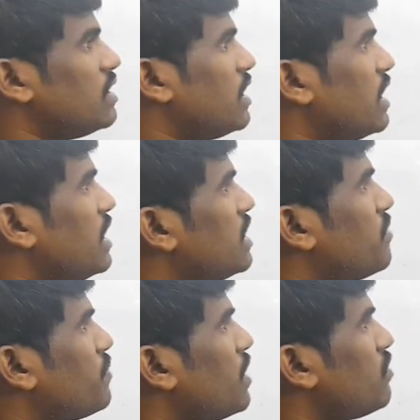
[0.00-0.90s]
Any
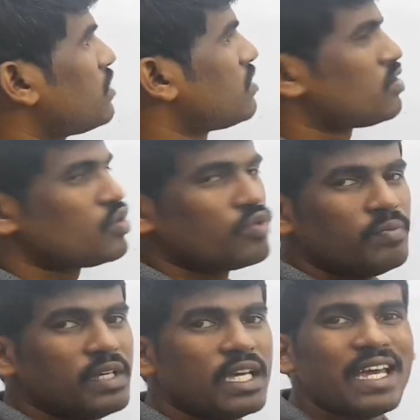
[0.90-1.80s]
compound to
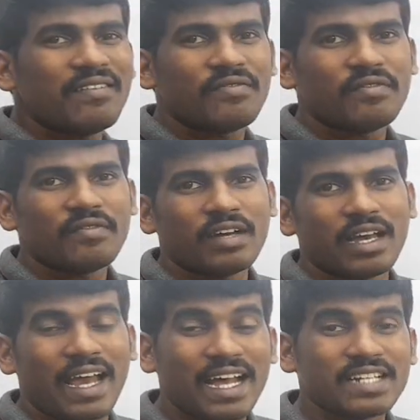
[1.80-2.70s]
behave
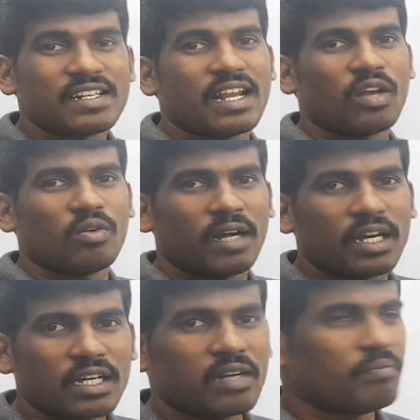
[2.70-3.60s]
as an
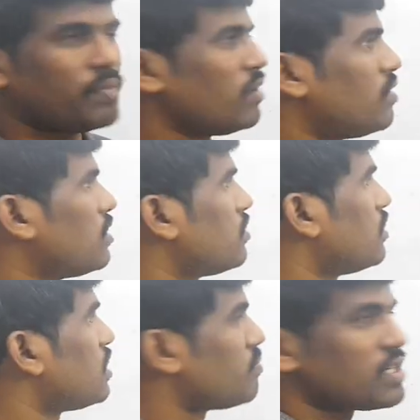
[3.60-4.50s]
aromatic compound,
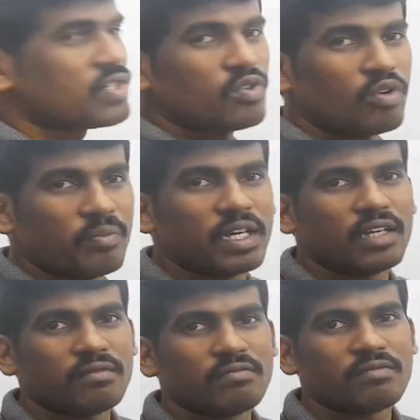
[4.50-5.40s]
it must
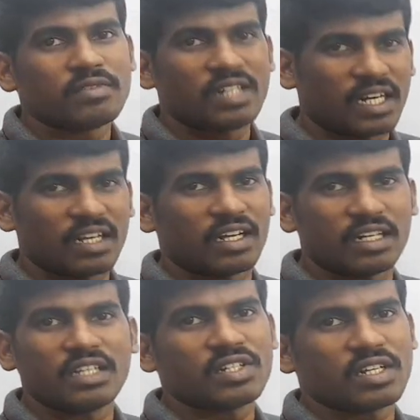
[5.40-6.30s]
obey certain
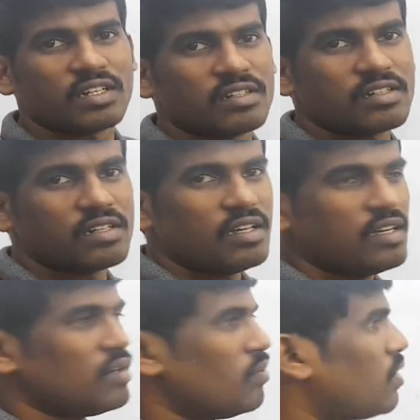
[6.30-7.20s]
conditions.
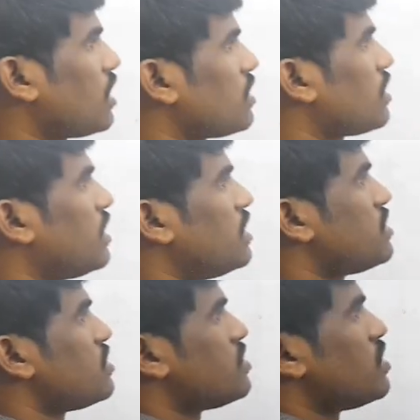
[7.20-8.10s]
What are the
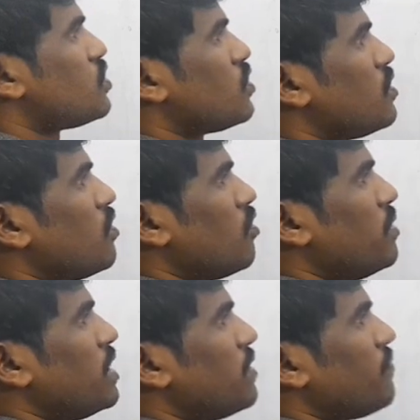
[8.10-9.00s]
conditions it should
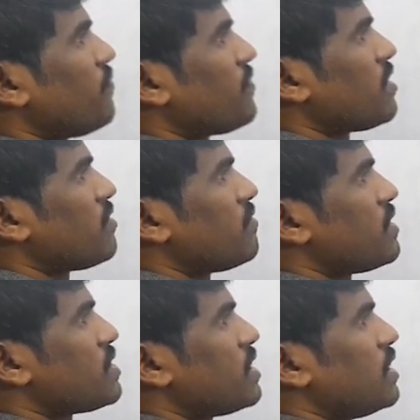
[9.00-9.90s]
obey?
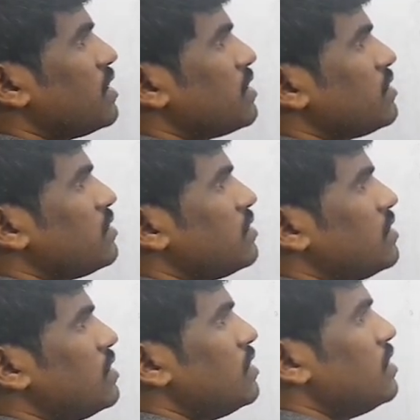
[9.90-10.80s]
First thing,
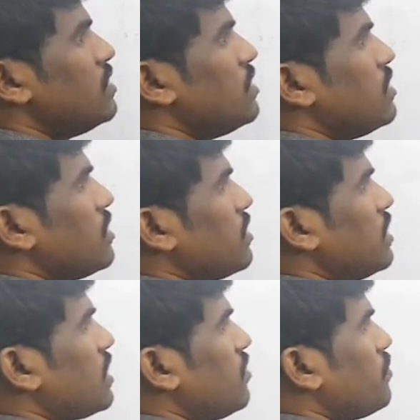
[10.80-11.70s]

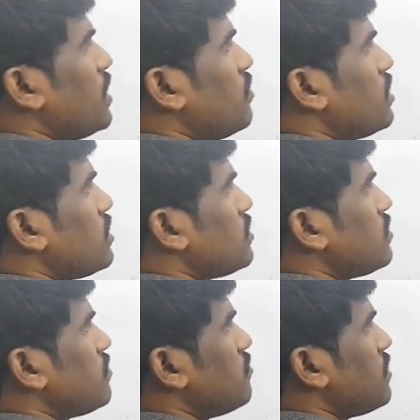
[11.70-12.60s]
that compound
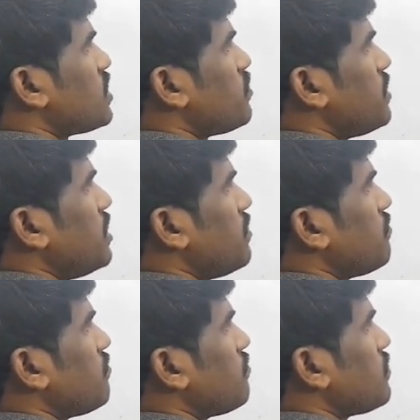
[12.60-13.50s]
must be
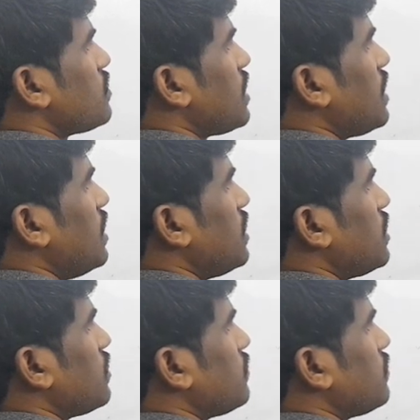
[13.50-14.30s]
cyclic.